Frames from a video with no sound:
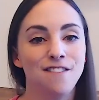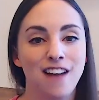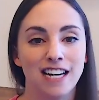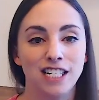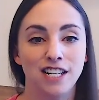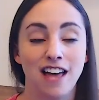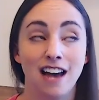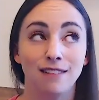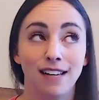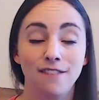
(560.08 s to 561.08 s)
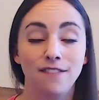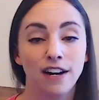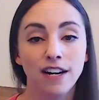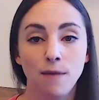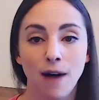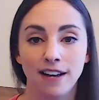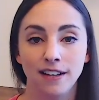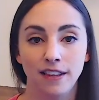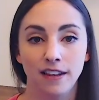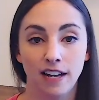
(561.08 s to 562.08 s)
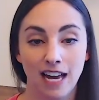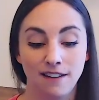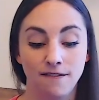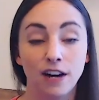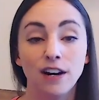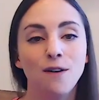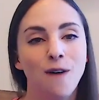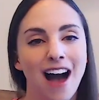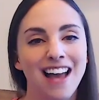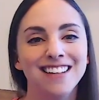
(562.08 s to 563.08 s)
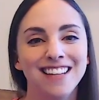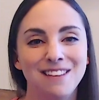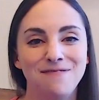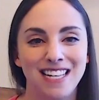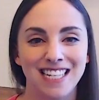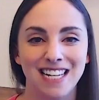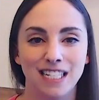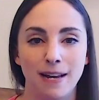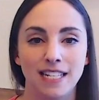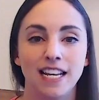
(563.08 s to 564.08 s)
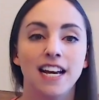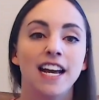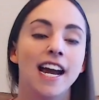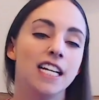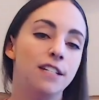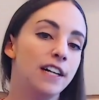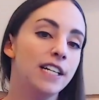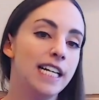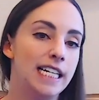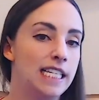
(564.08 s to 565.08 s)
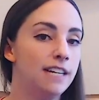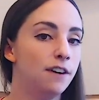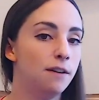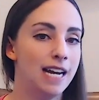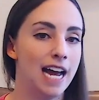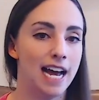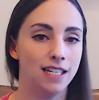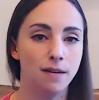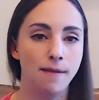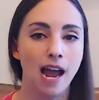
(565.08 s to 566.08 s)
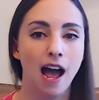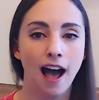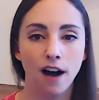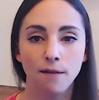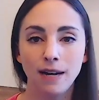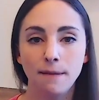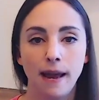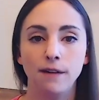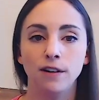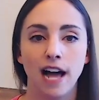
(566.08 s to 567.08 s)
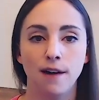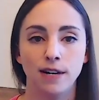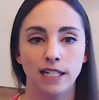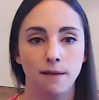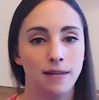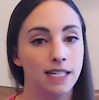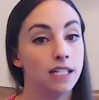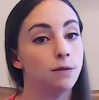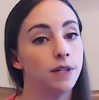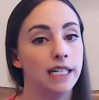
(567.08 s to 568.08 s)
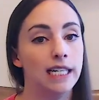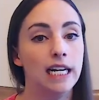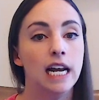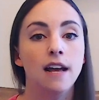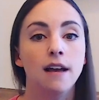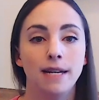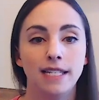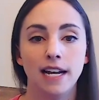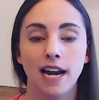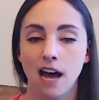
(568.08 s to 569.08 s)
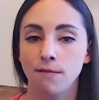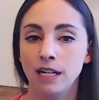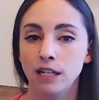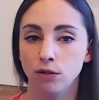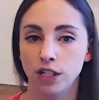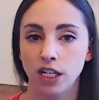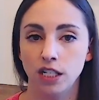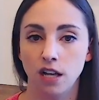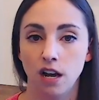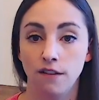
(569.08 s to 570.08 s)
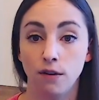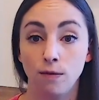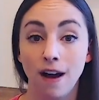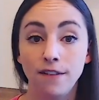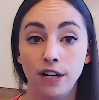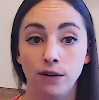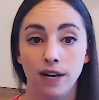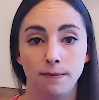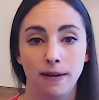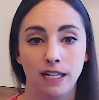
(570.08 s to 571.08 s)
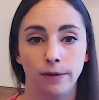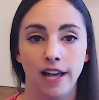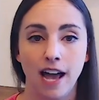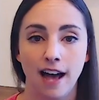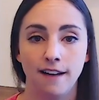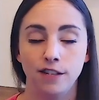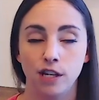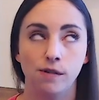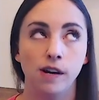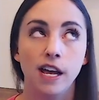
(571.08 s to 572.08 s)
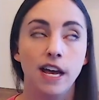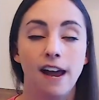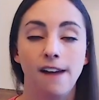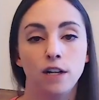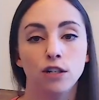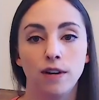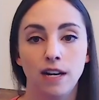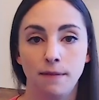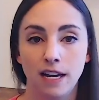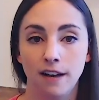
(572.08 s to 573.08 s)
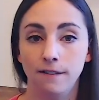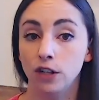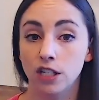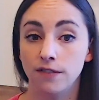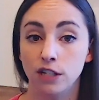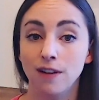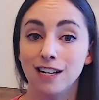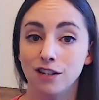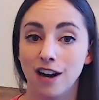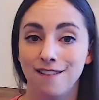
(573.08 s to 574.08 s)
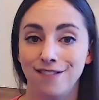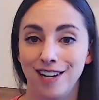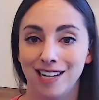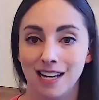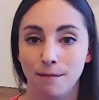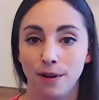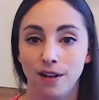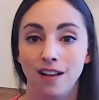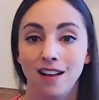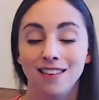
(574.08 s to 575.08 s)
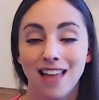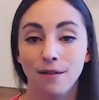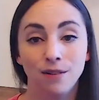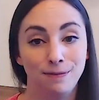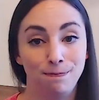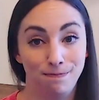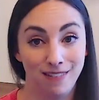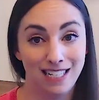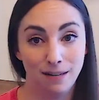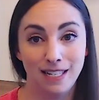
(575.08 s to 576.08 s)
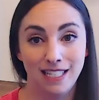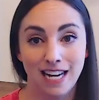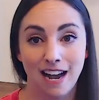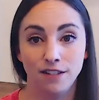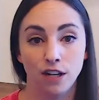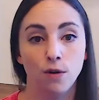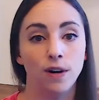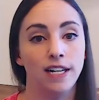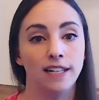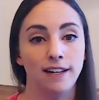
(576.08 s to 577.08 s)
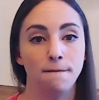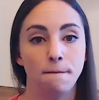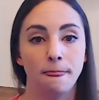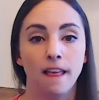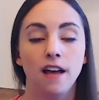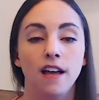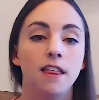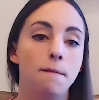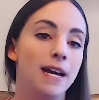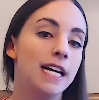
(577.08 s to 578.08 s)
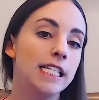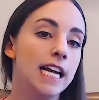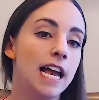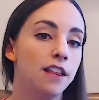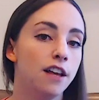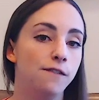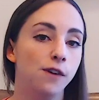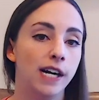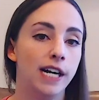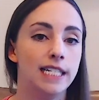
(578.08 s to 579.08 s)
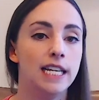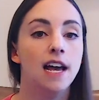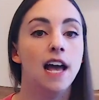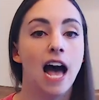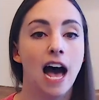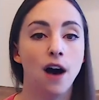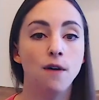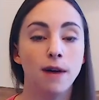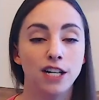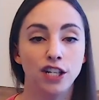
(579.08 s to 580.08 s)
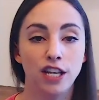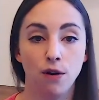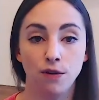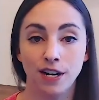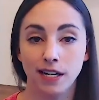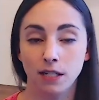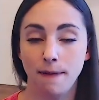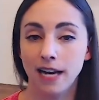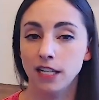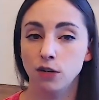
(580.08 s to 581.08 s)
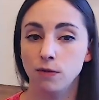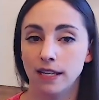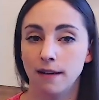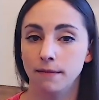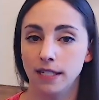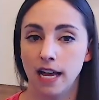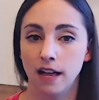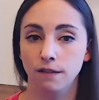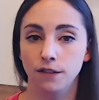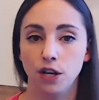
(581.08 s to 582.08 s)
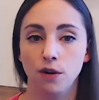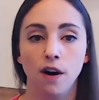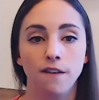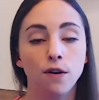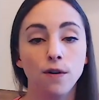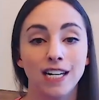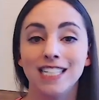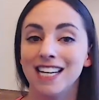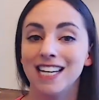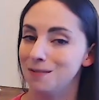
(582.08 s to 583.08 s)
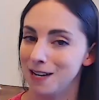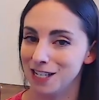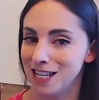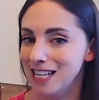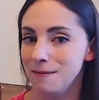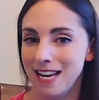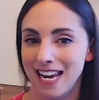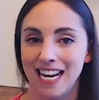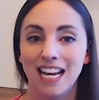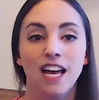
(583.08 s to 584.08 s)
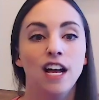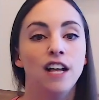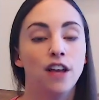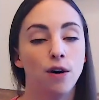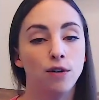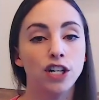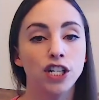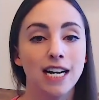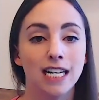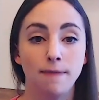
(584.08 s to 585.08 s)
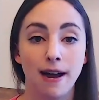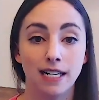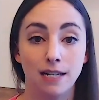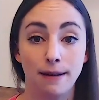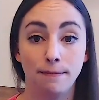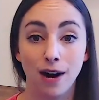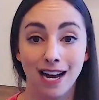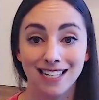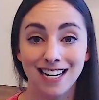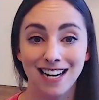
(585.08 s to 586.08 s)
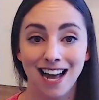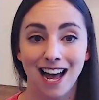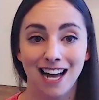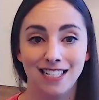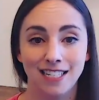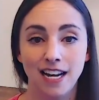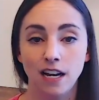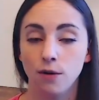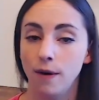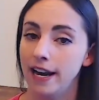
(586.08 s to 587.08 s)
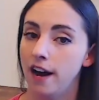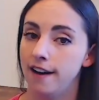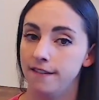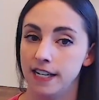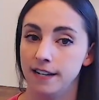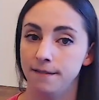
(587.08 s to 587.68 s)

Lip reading: factor that can vary wildly based on space, it's fairly easy for me to estimate how many payroll hours a business will need based on how many sources of revenue a space will have. So if there's going to be a full service restaurant, for example, that will need to be staffed accordingly. The biggest thing I look for is how much the owner expects to work themselves. So of course, especially in the beginning, the owner should expect to be present on site quite often.